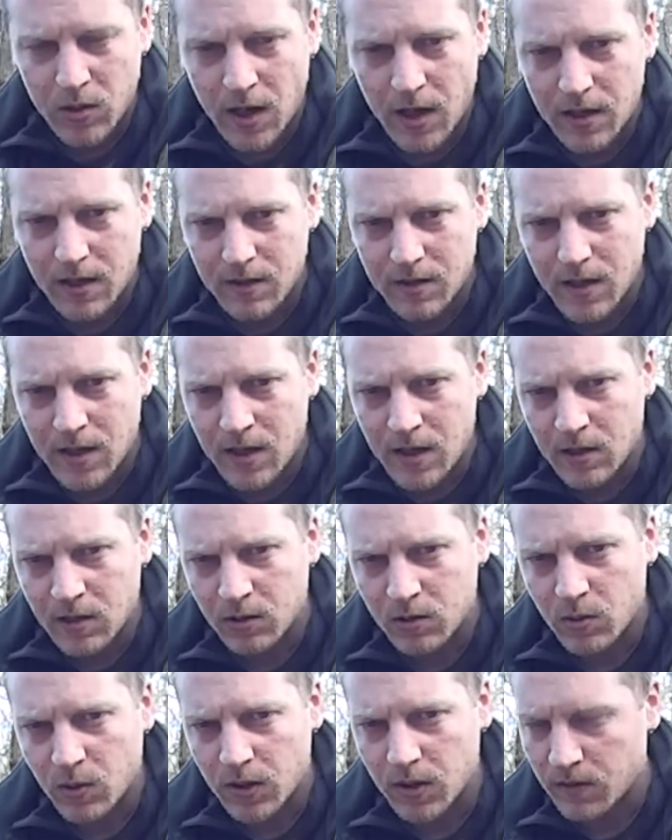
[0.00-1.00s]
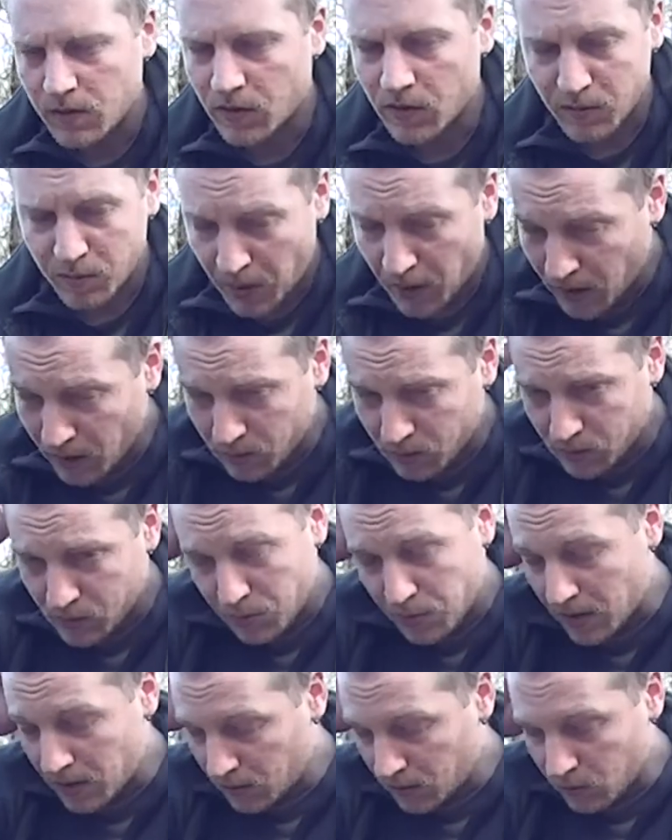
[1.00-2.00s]
£18 and £25,
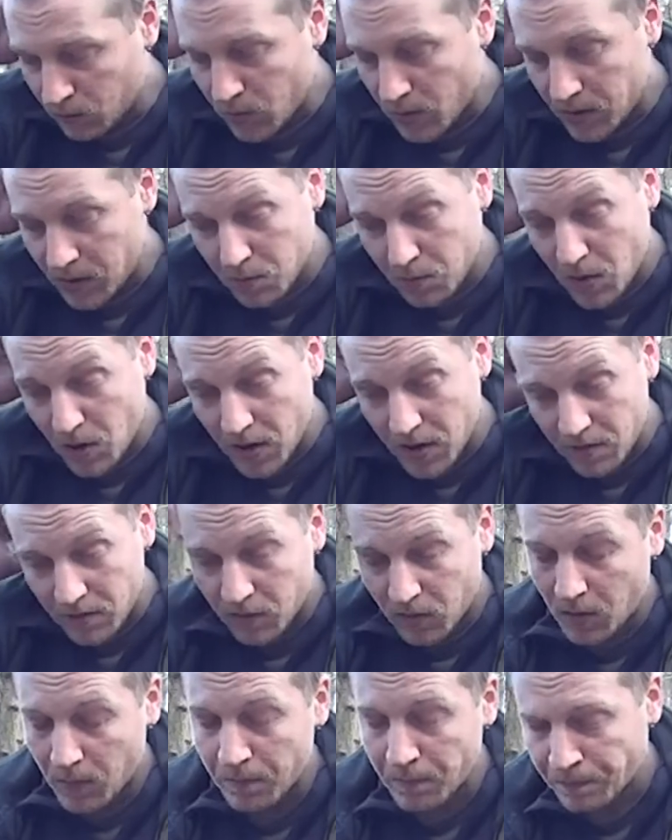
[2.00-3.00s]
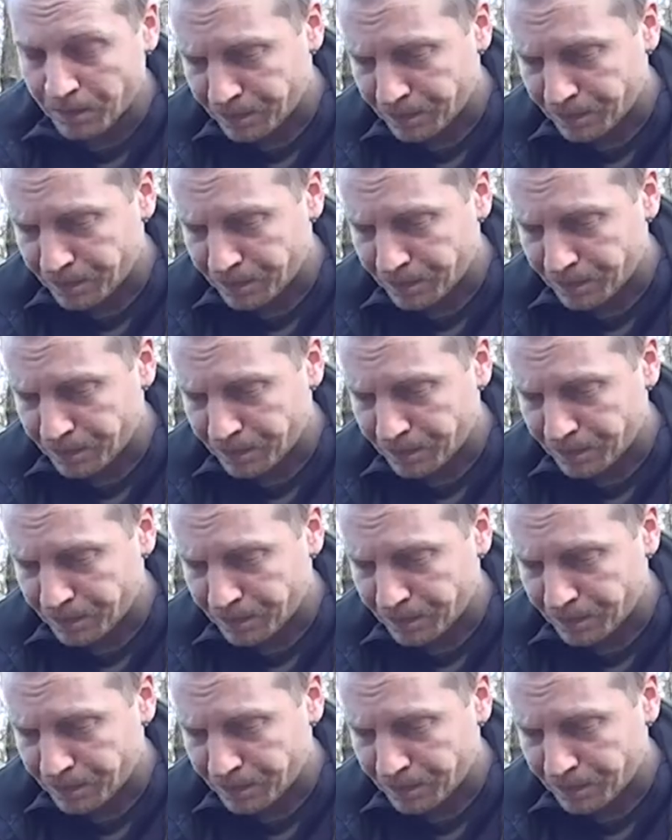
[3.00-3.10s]
depending on where you buy it from.